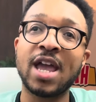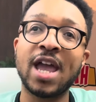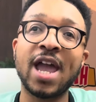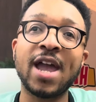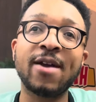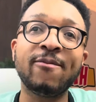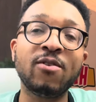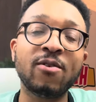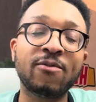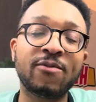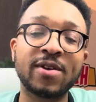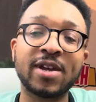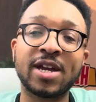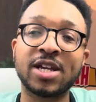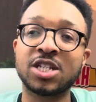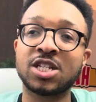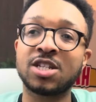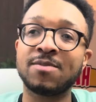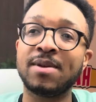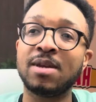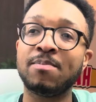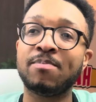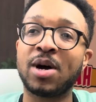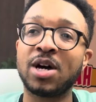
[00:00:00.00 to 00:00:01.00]
Everything has to
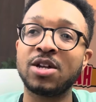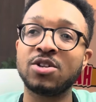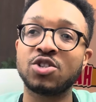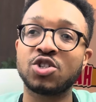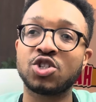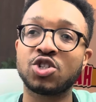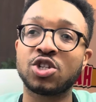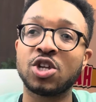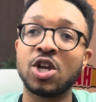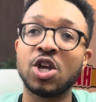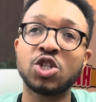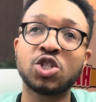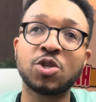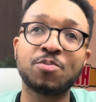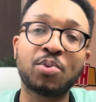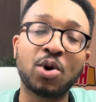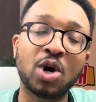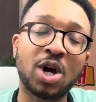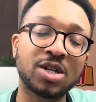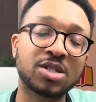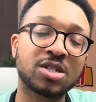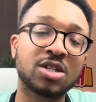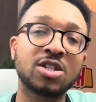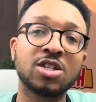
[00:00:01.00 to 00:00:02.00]
be punched to put
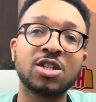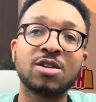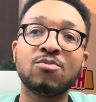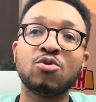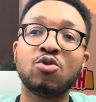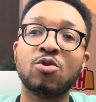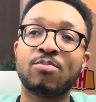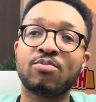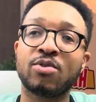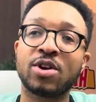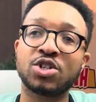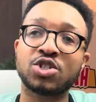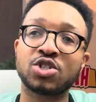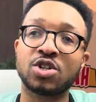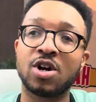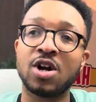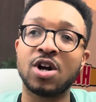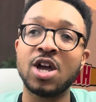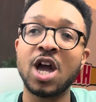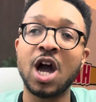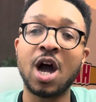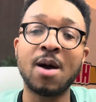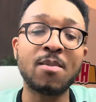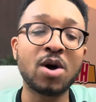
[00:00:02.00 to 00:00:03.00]
us under more pressure.
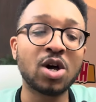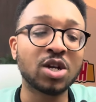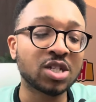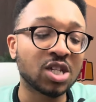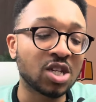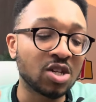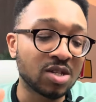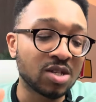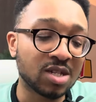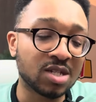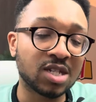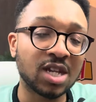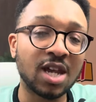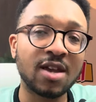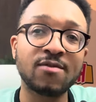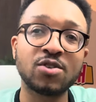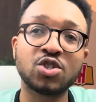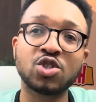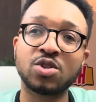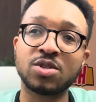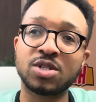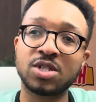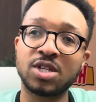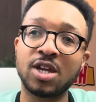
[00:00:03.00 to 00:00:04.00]
I'm asking you to save
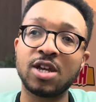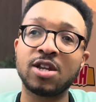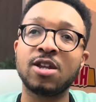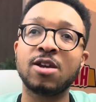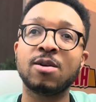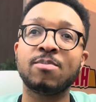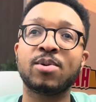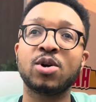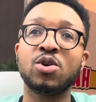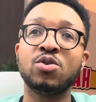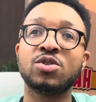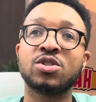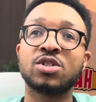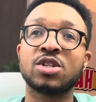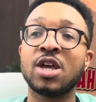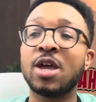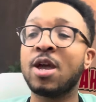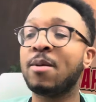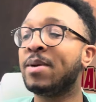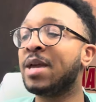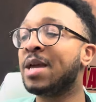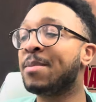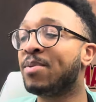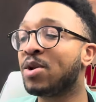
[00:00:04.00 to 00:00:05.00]
shots at your near post.
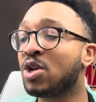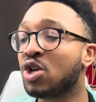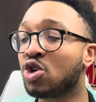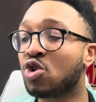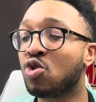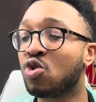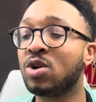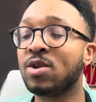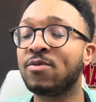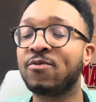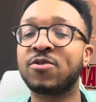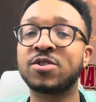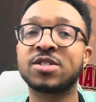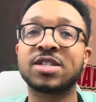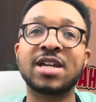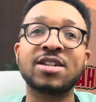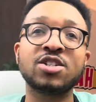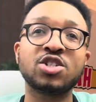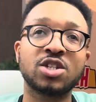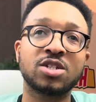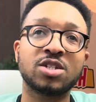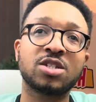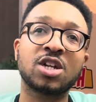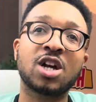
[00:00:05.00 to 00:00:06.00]
People are calling for
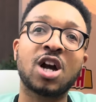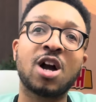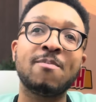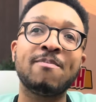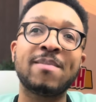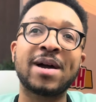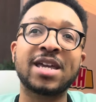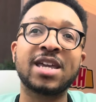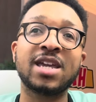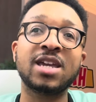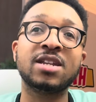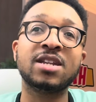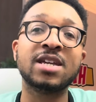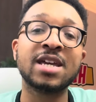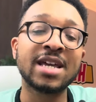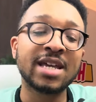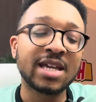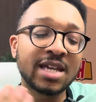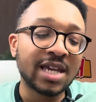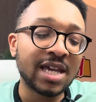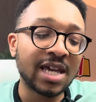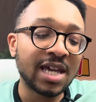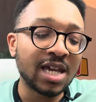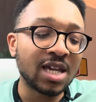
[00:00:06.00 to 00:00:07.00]
Sanchez to come back in.
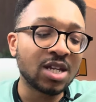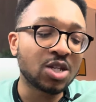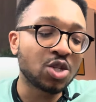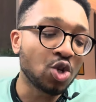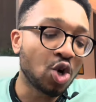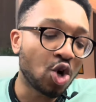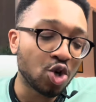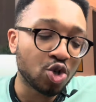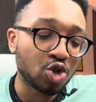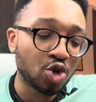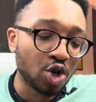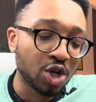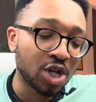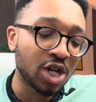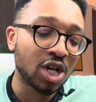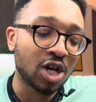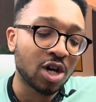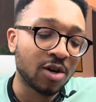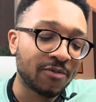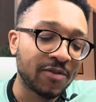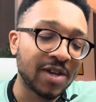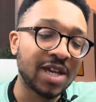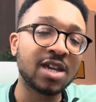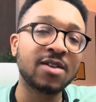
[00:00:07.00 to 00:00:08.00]
He's not good
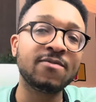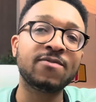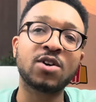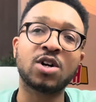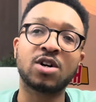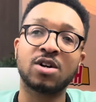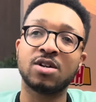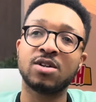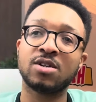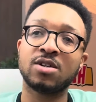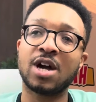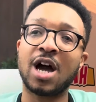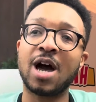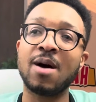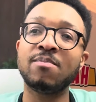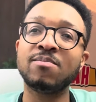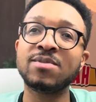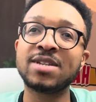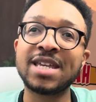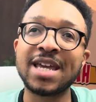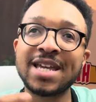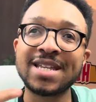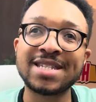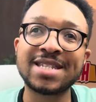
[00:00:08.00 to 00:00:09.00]
enough either. I'm
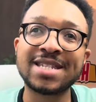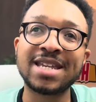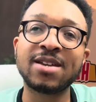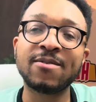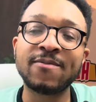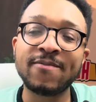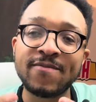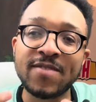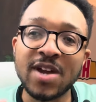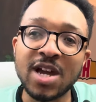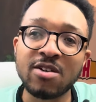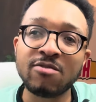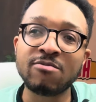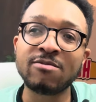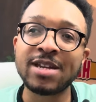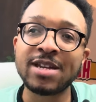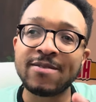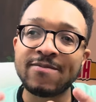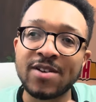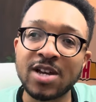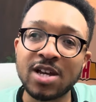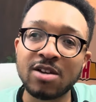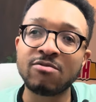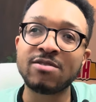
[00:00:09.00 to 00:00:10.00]
getting very,
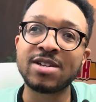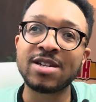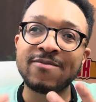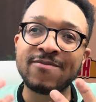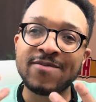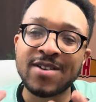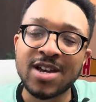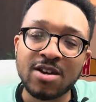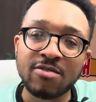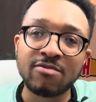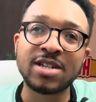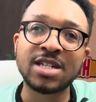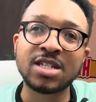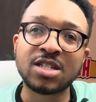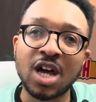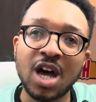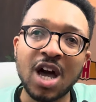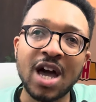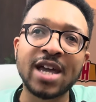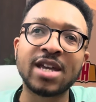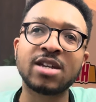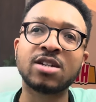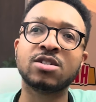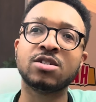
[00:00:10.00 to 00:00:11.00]
very, very
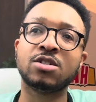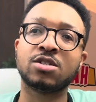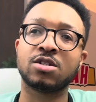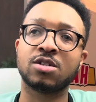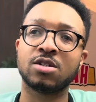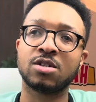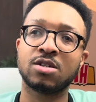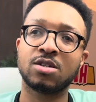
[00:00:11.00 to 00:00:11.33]
tired.